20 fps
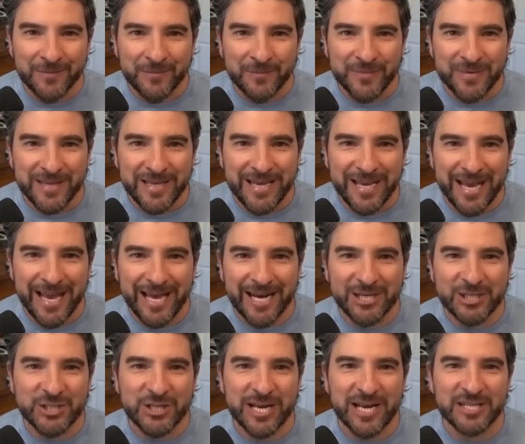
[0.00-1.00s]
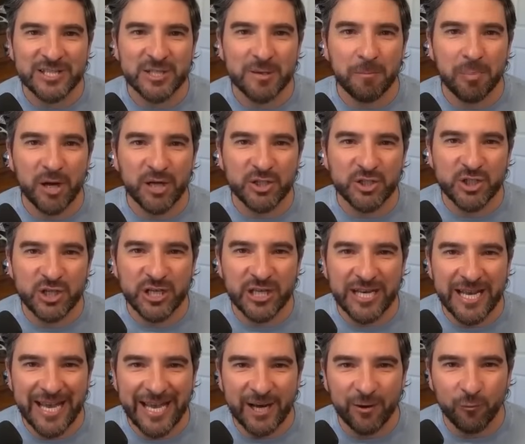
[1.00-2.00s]
He had a chance to punch in
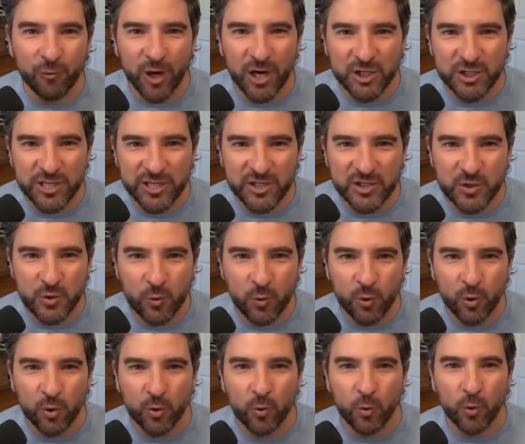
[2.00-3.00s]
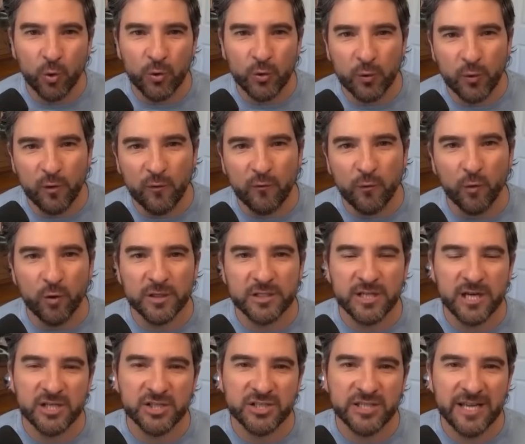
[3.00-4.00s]
a rushing score or throw for a
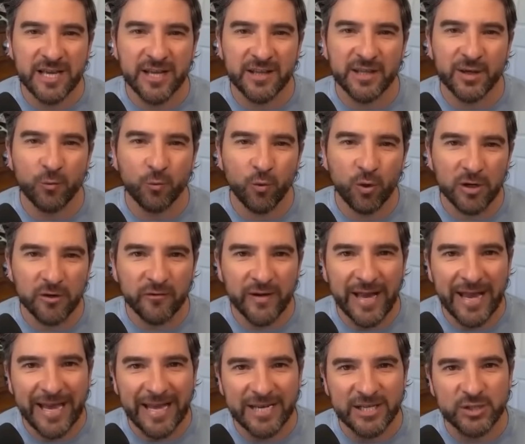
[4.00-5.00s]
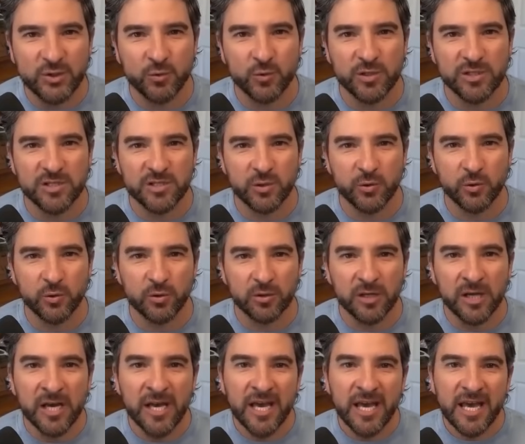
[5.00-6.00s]
touchdown that would have added to his total.
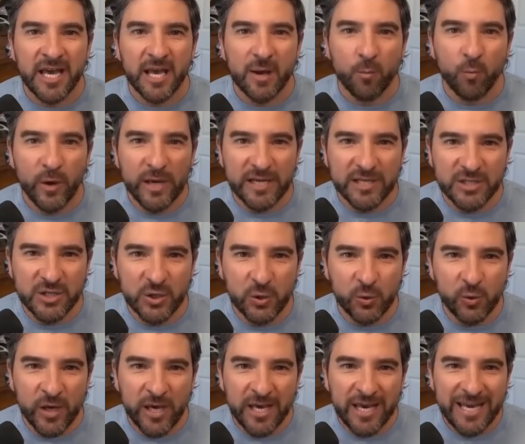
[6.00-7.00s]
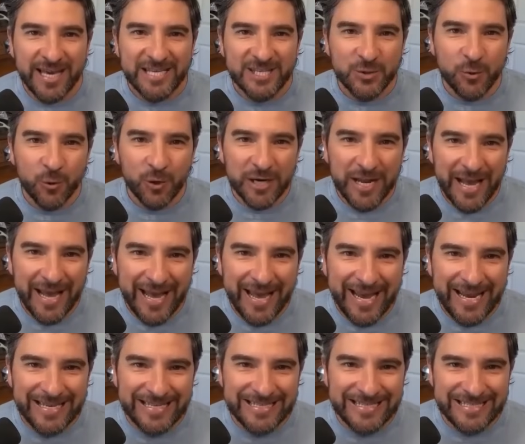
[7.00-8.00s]
In week 2, he scored
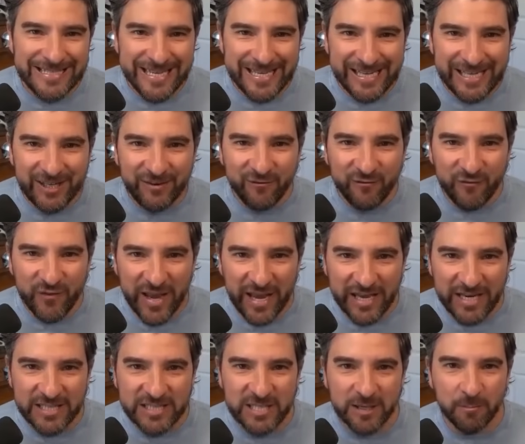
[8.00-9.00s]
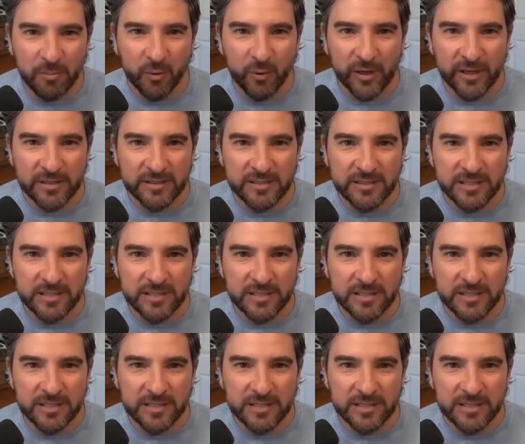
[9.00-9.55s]
18 fantasy points